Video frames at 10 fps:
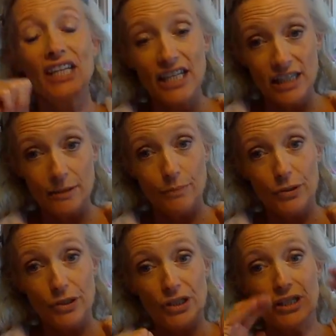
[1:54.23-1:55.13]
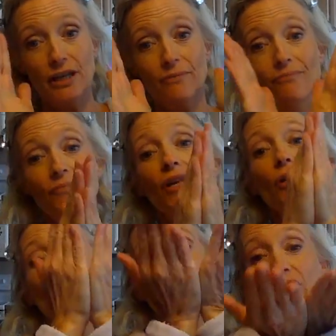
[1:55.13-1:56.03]
is a person
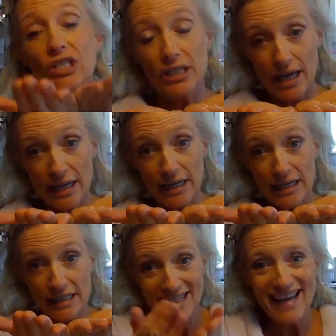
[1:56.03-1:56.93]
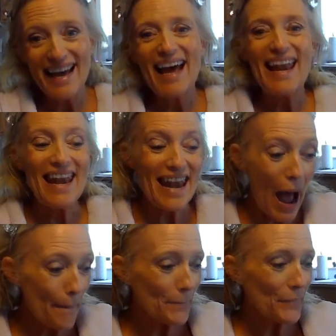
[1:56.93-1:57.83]
who studies
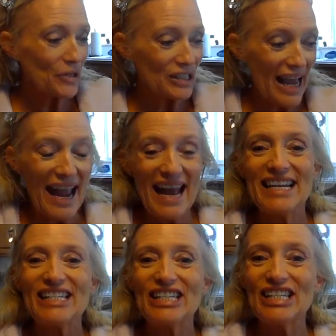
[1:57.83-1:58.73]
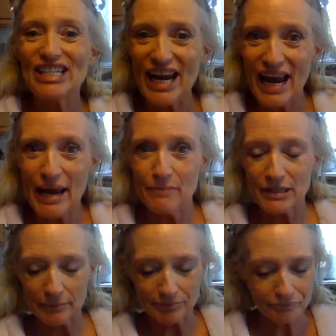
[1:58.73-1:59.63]
numbers and
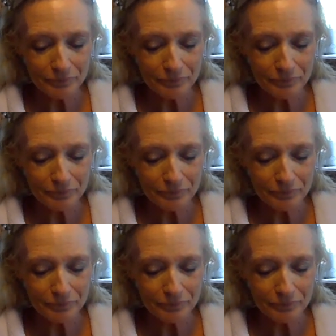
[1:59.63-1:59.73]
shapes.